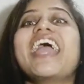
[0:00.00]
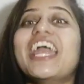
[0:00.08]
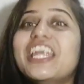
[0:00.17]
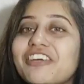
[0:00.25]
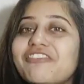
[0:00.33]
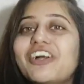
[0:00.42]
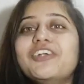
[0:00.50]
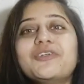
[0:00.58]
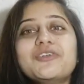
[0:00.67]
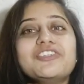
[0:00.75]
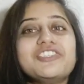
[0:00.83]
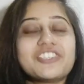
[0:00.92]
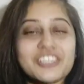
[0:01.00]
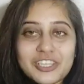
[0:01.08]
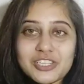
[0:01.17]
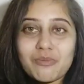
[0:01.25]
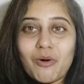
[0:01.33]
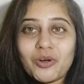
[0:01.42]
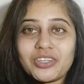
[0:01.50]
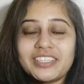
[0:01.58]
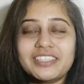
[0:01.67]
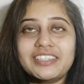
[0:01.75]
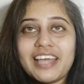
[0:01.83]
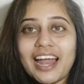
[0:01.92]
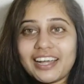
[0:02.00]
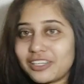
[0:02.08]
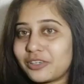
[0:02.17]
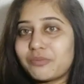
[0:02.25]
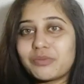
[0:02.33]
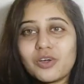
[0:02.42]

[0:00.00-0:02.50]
anyone to judge about that,